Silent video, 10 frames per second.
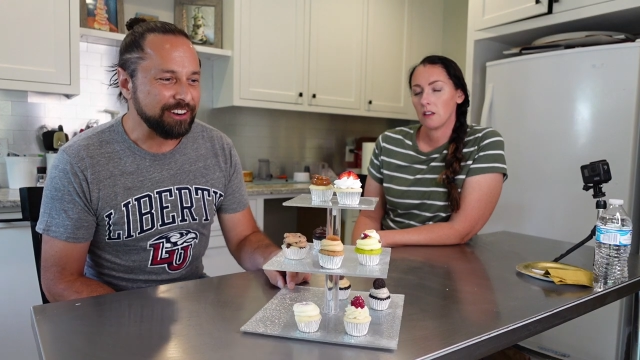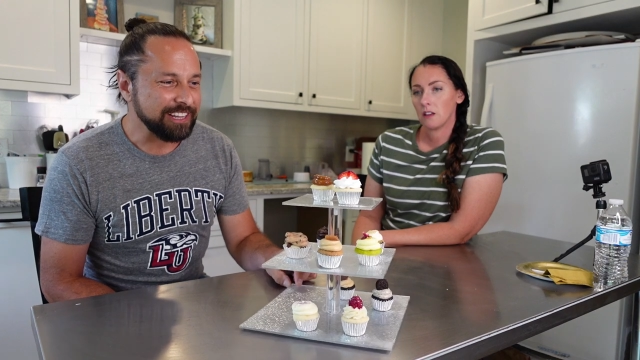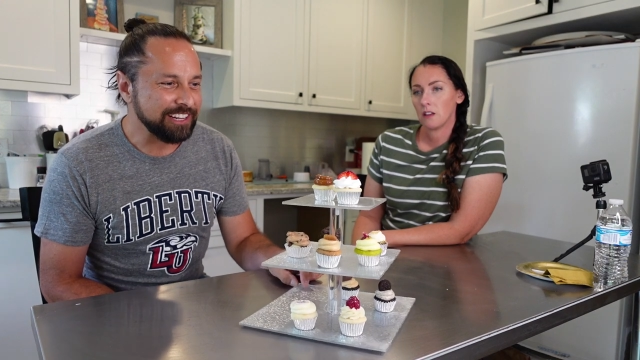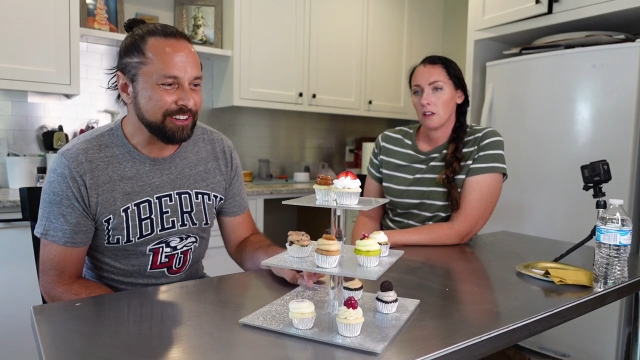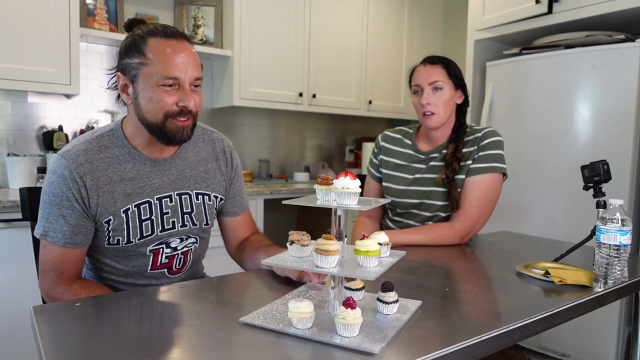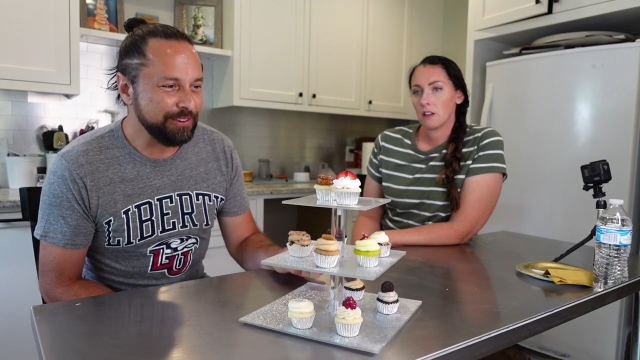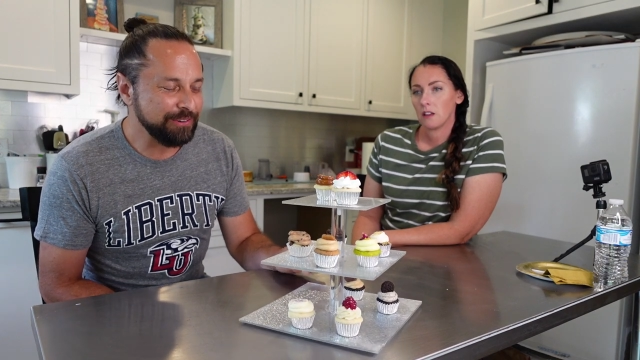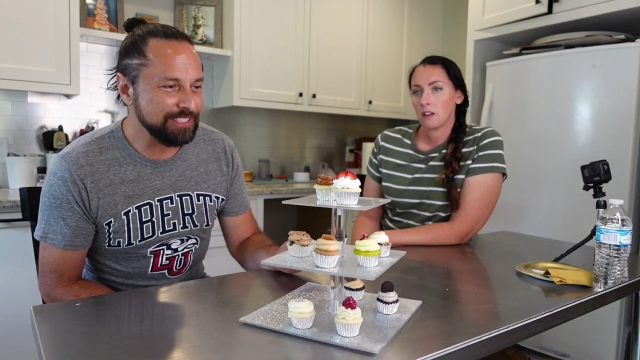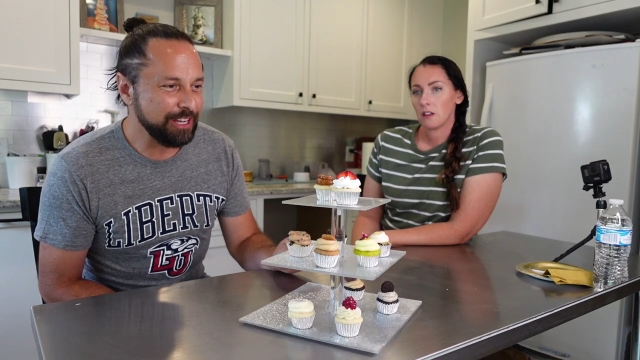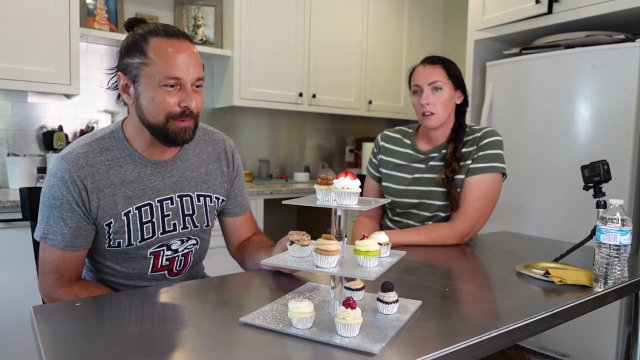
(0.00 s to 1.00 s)
Speaker 1: are you going to go through and
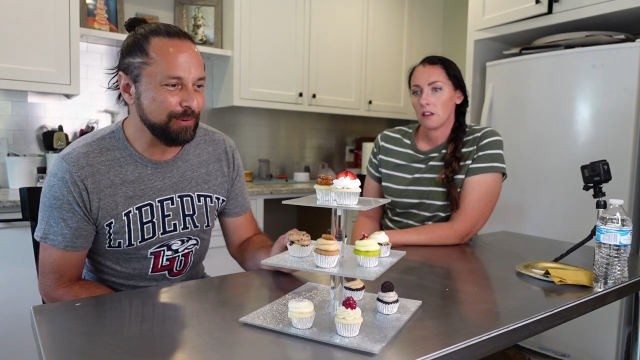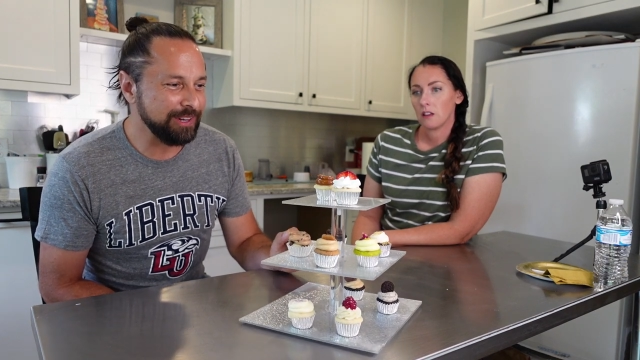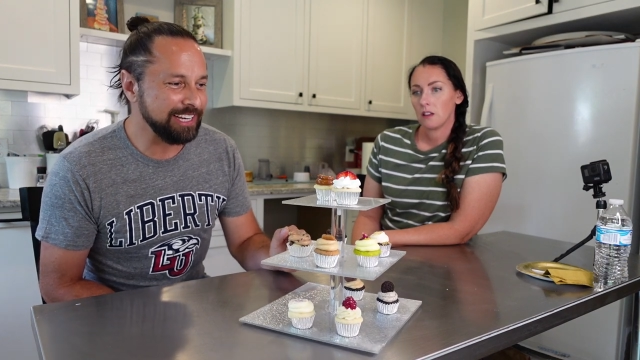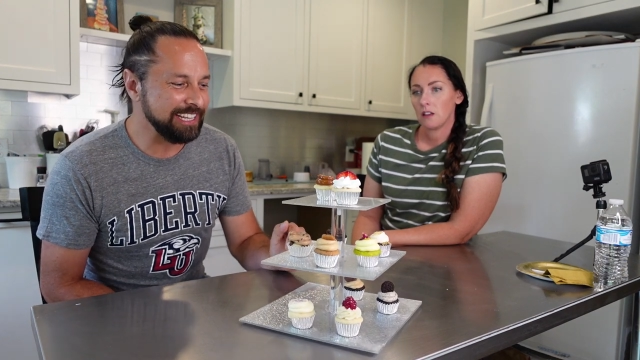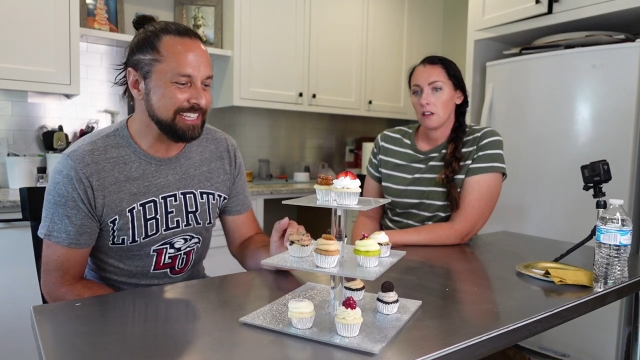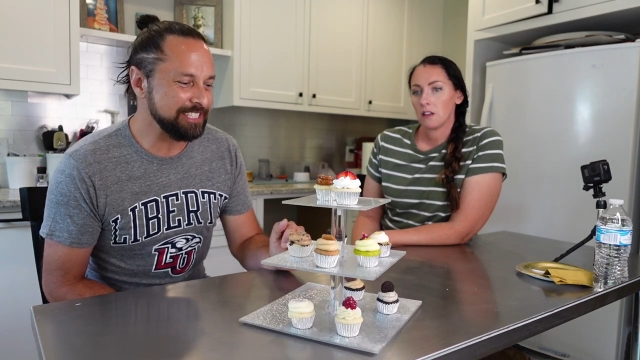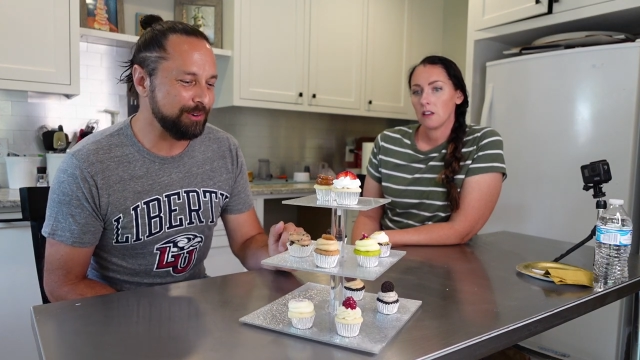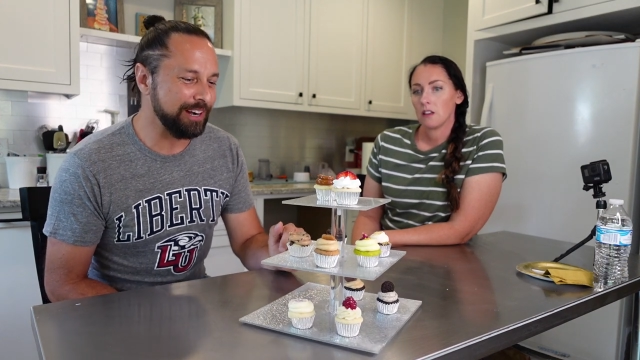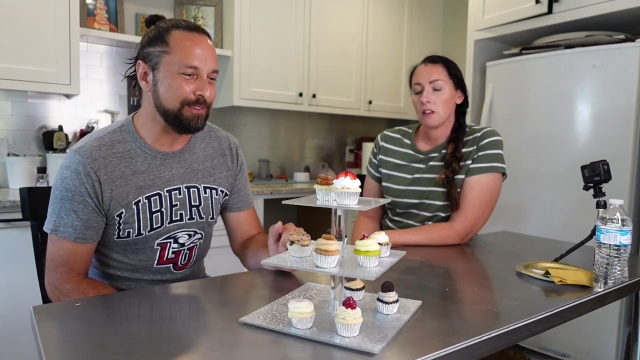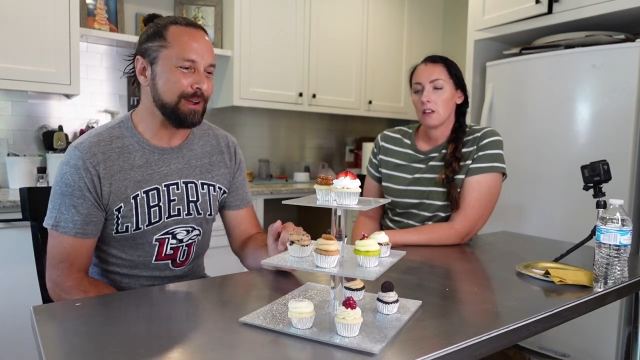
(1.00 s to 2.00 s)
tell me what it is, or
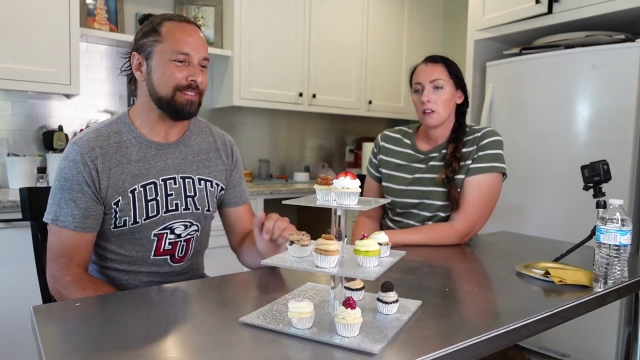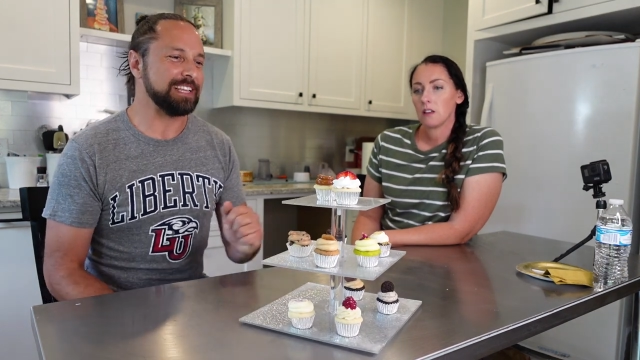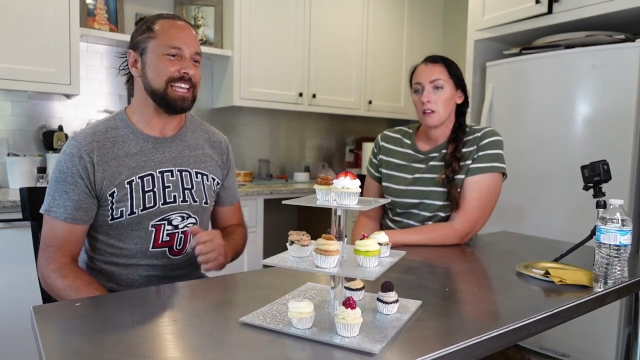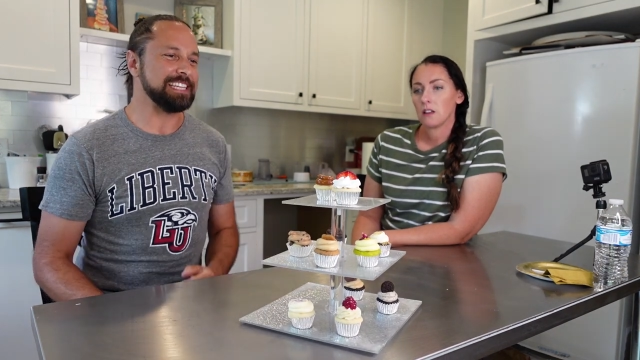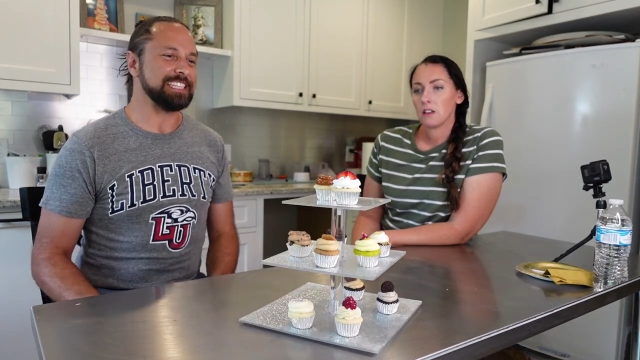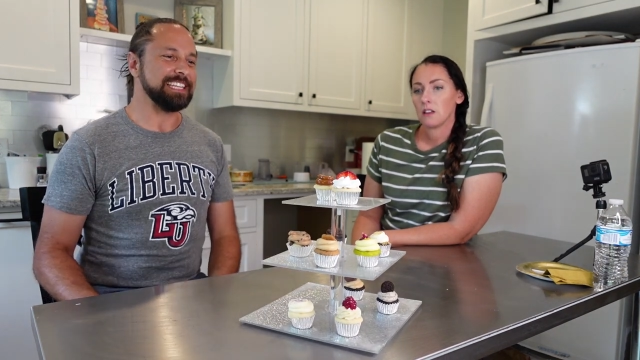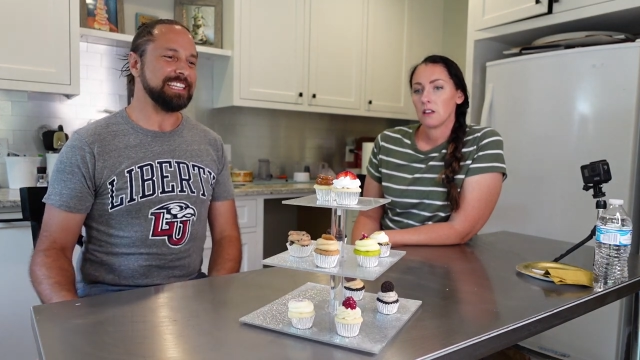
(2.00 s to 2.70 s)
do I have to guess it?